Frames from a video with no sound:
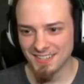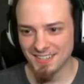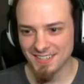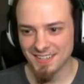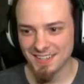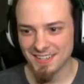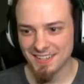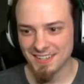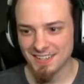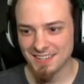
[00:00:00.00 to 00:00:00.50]

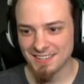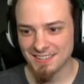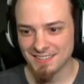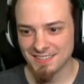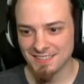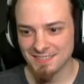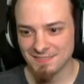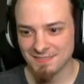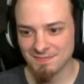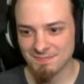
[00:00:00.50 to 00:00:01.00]

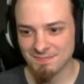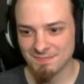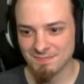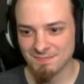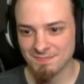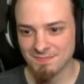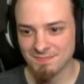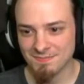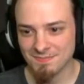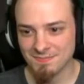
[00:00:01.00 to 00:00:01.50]

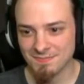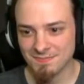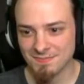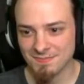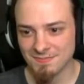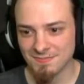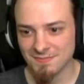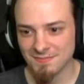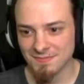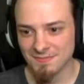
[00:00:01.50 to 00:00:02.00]

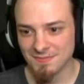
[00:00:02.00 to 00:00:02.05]
Nothing is said.